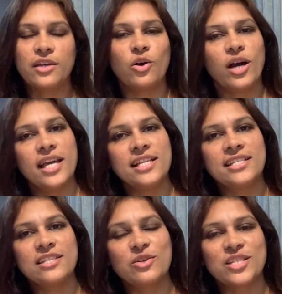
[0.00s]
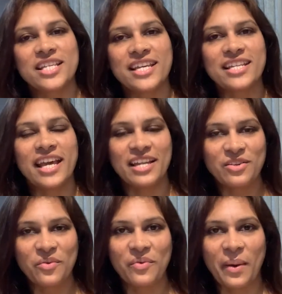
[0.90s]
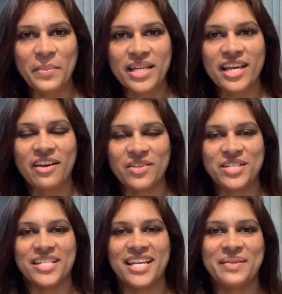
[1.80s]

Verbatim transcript: your health your skin and your family have a good day